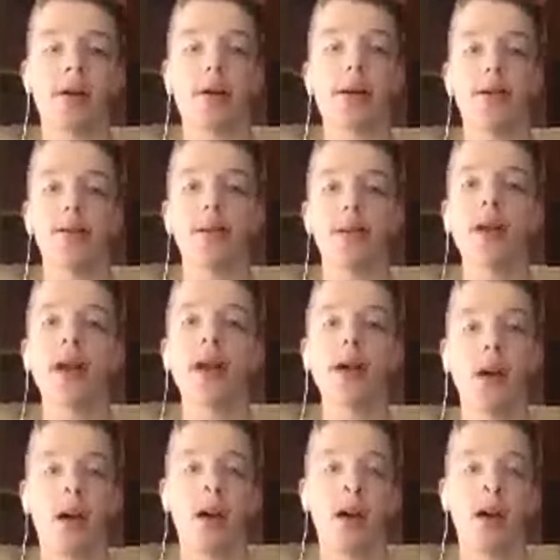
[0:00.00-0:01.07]
as
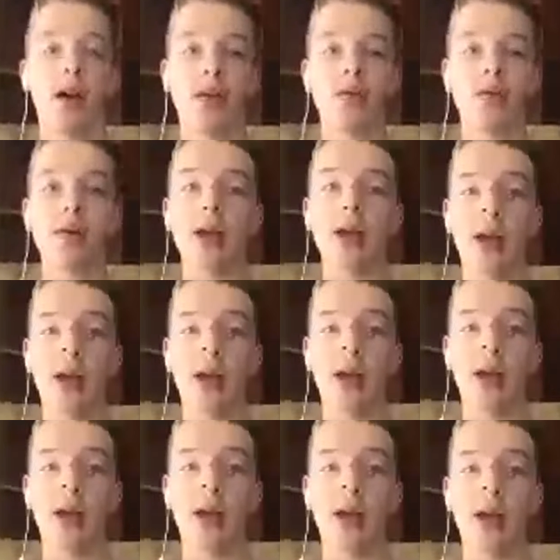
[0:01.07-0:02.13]
creator side
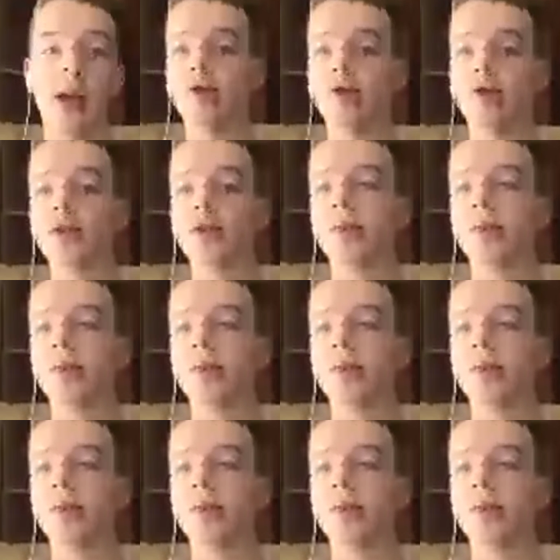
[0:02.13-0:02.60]
of YouTube.